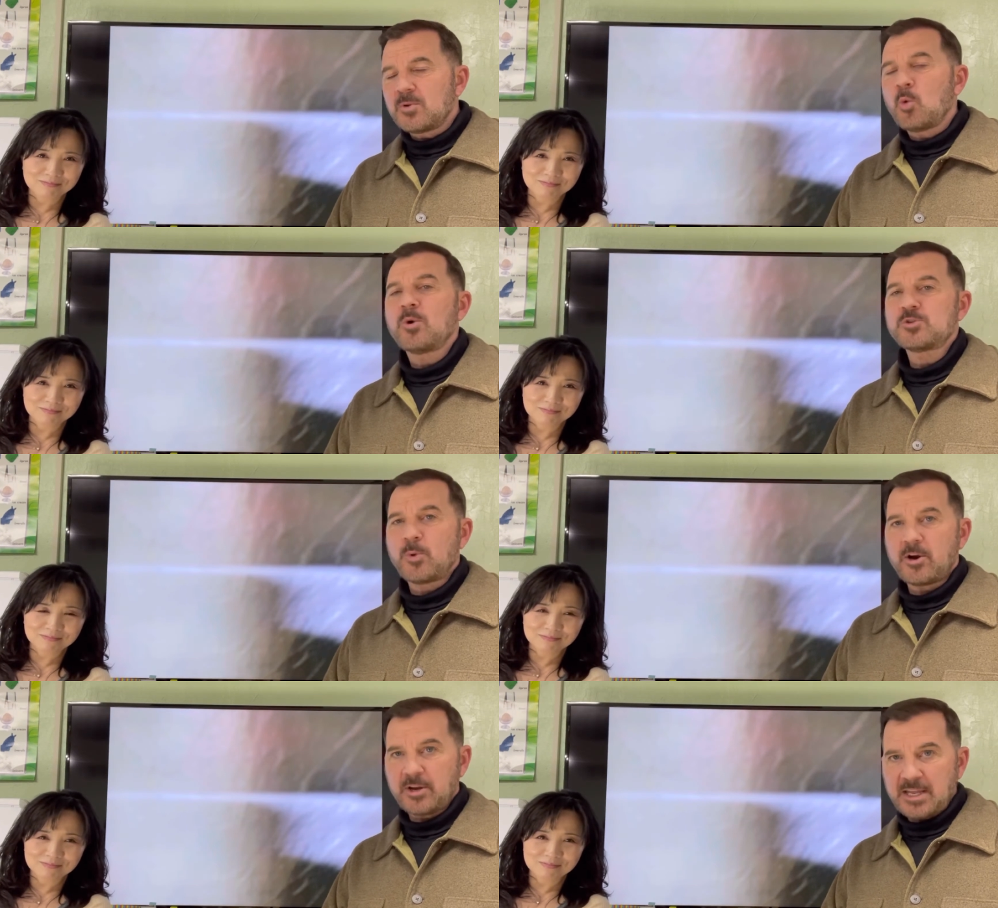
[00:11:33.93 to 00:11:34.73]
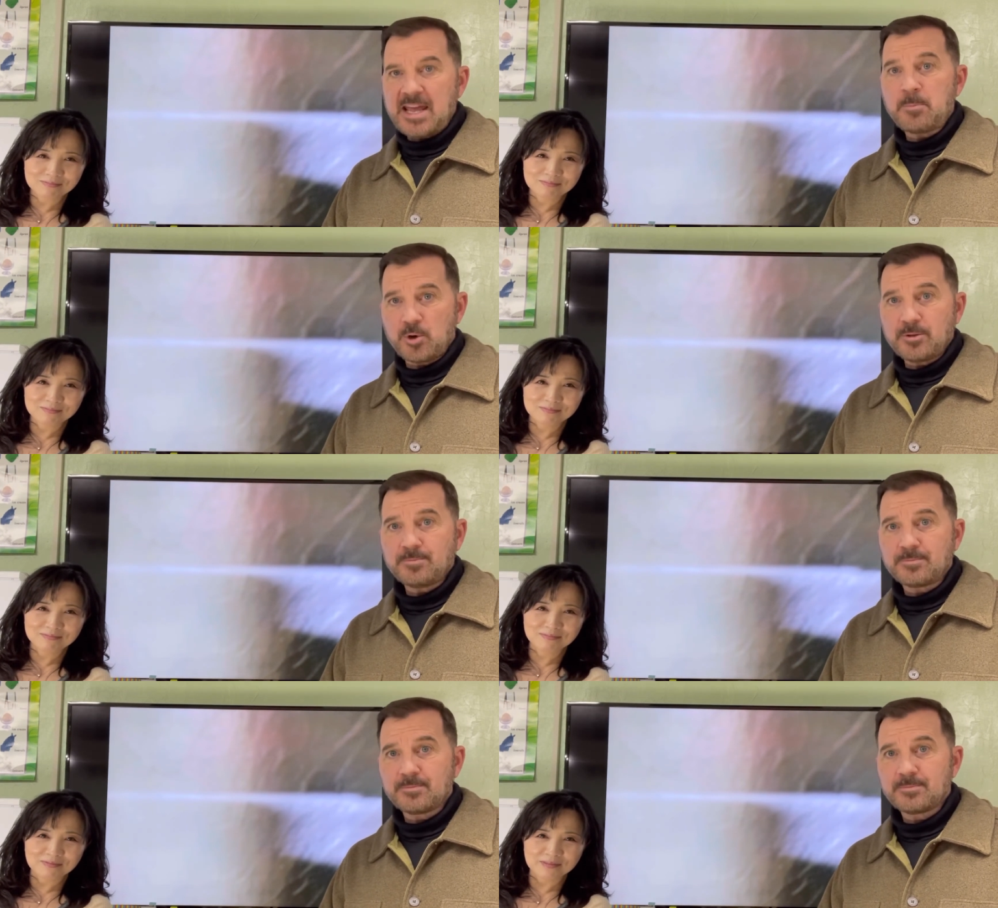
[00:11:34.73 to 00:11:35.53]
Speaker 1: was wearing an apron.
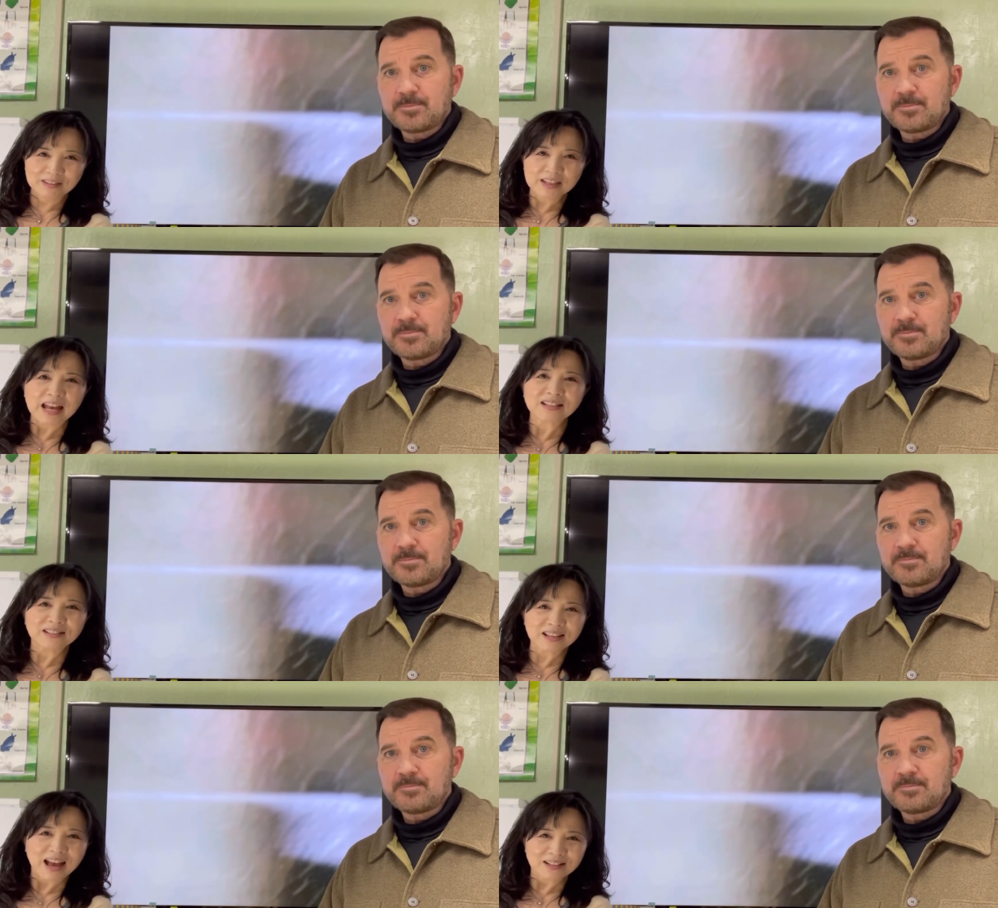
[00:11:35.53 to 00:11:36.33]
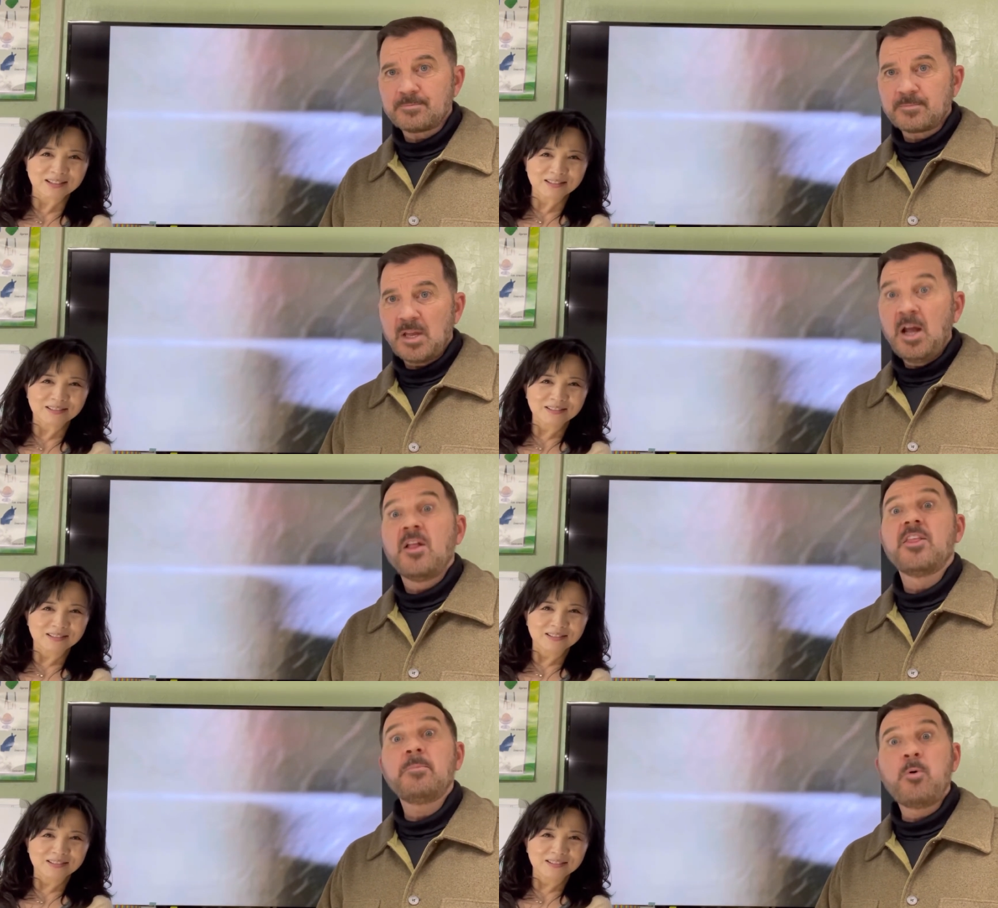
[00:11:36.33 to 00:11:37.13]
Speaker 2: Yes, yes.
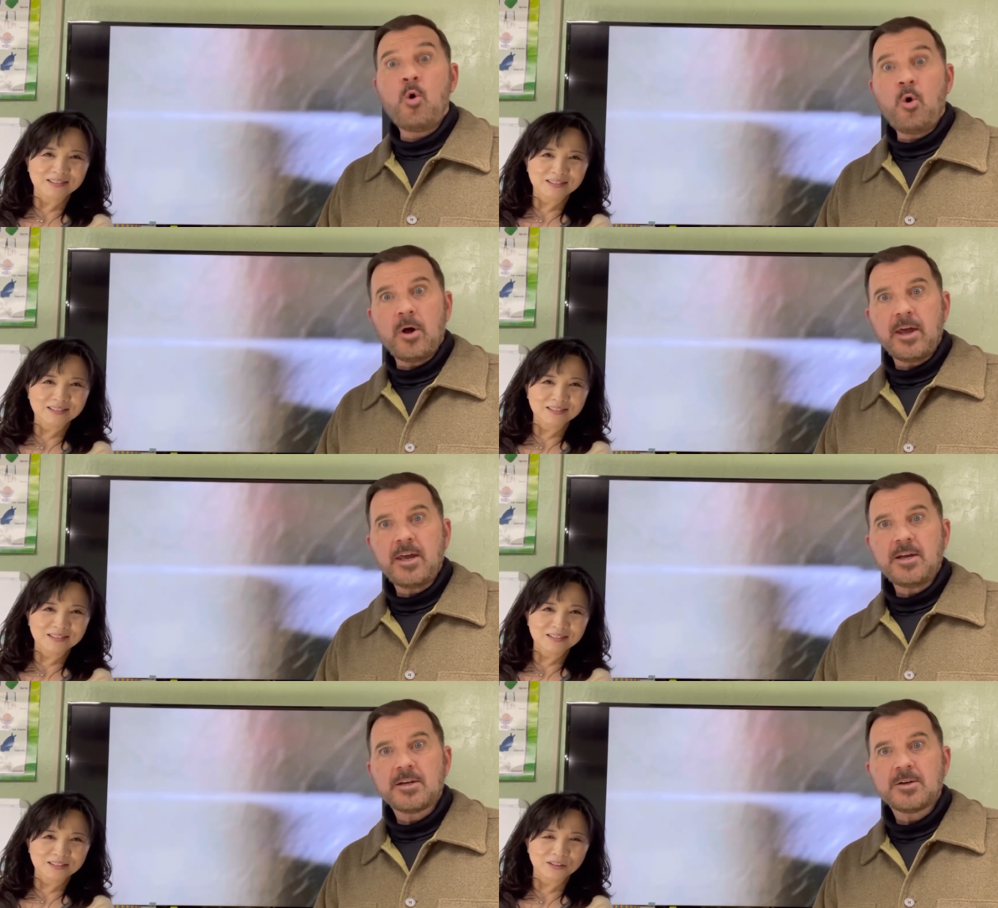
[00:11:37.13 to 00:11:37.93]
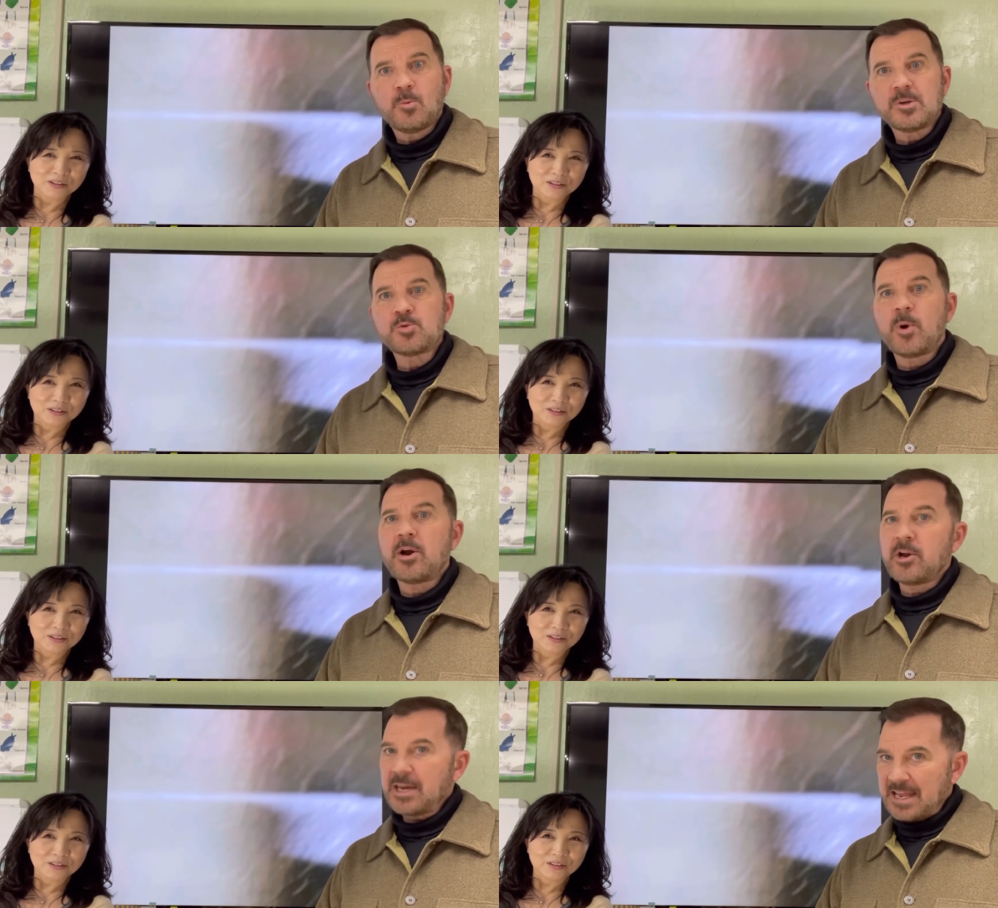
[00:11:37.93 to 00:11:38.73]
Speaker 1: The boy oh. was
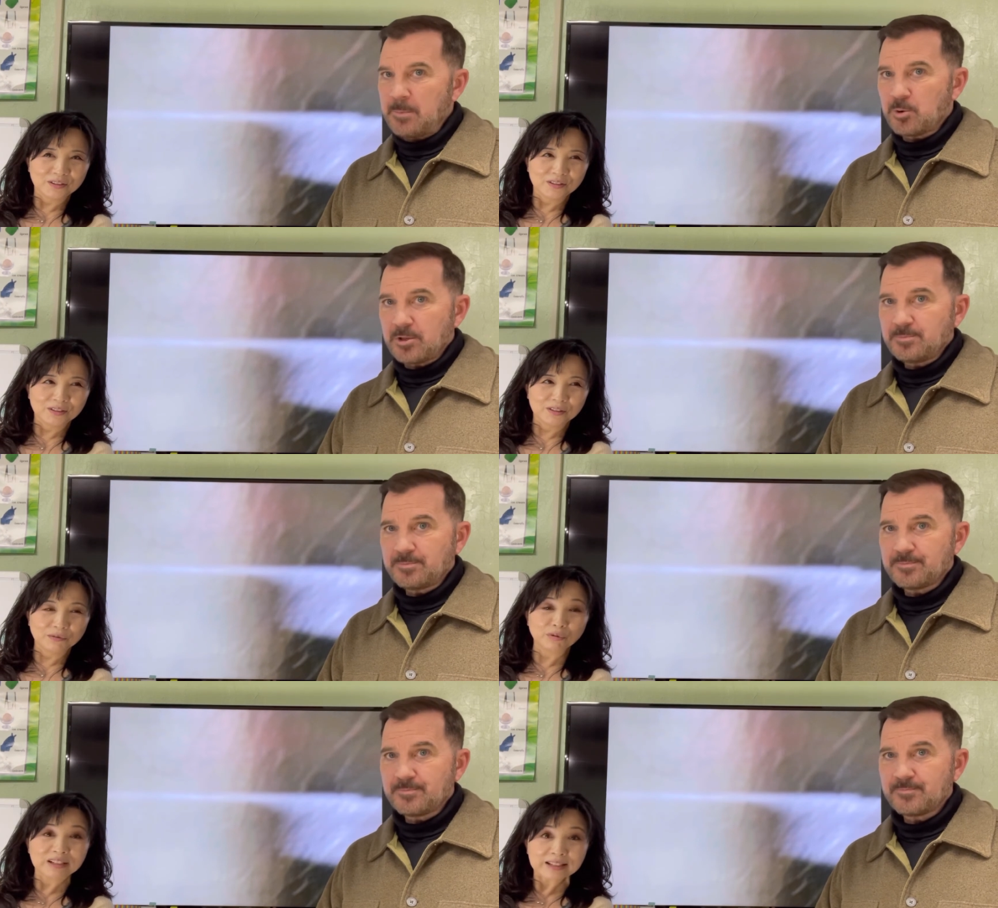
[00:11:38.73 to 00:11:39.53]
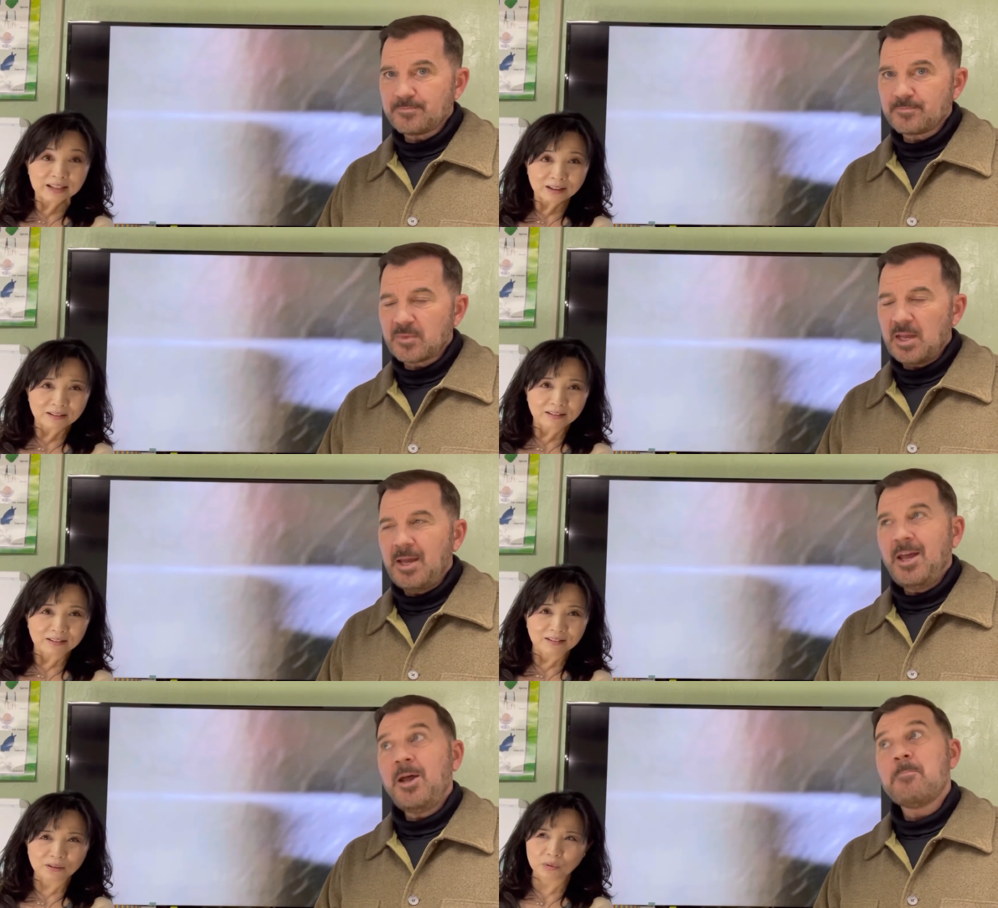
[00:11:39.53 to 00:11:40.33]
wearing an apron. Really?
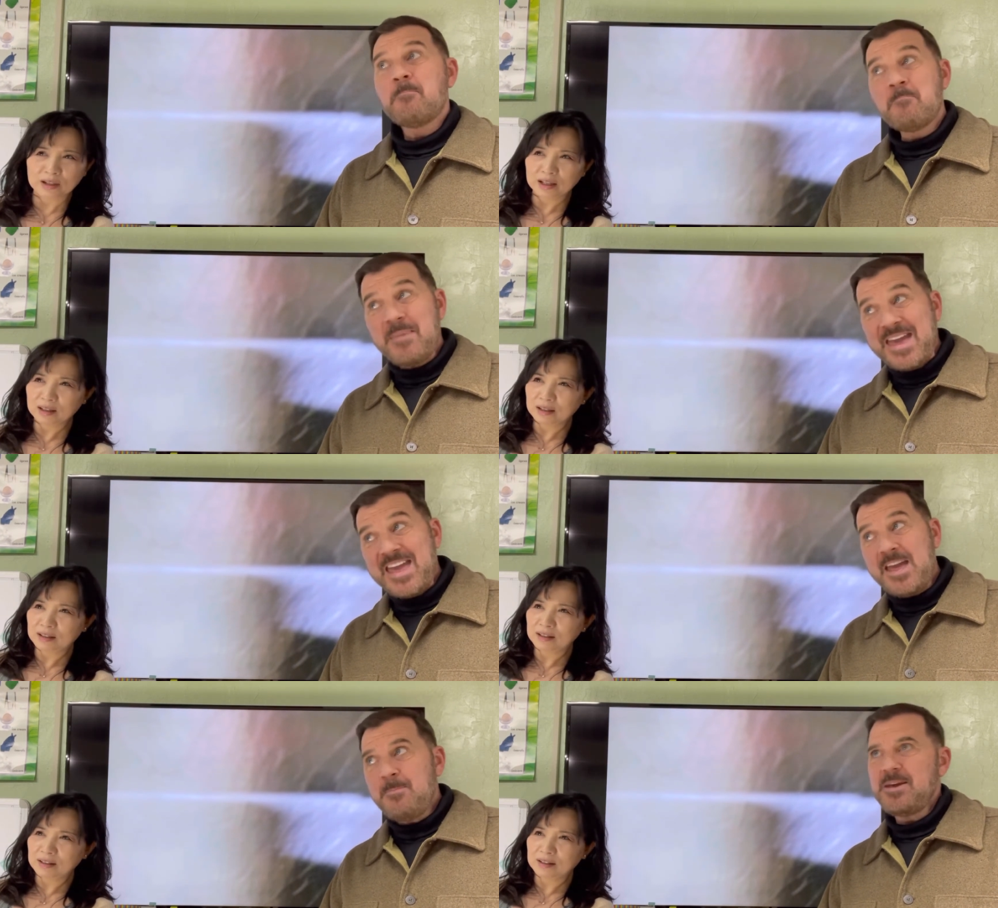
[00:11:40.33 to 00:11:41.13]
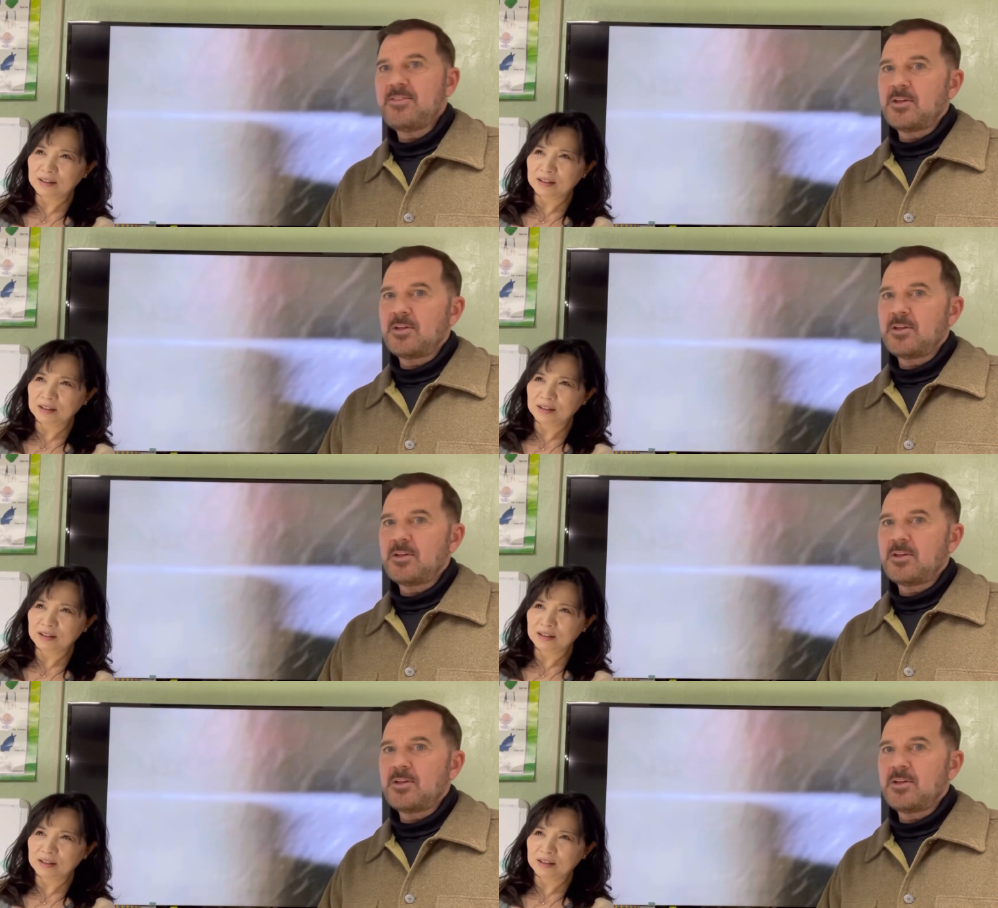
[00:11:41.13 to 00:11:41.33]
Maybe the